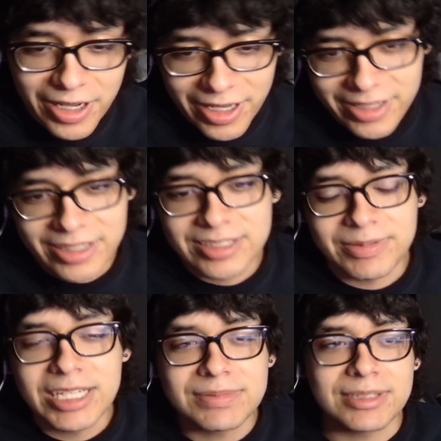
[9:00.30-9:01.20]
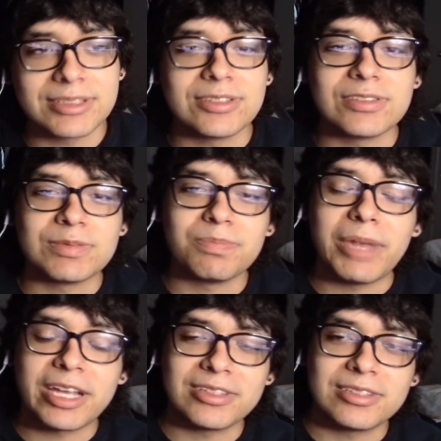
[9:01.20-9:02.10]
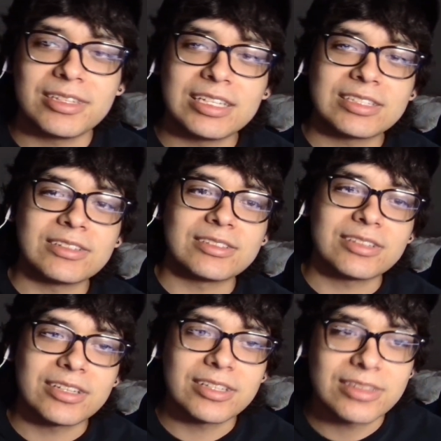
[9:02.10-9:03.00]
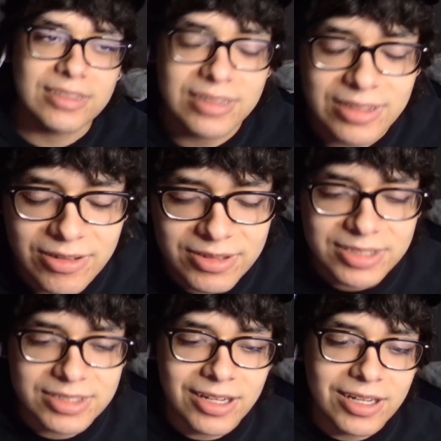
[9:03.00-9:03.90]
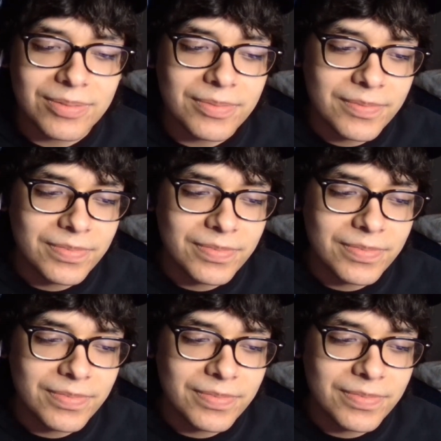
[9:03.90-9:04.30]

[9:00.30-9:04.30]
I despise myself back in the days, cause like during this time,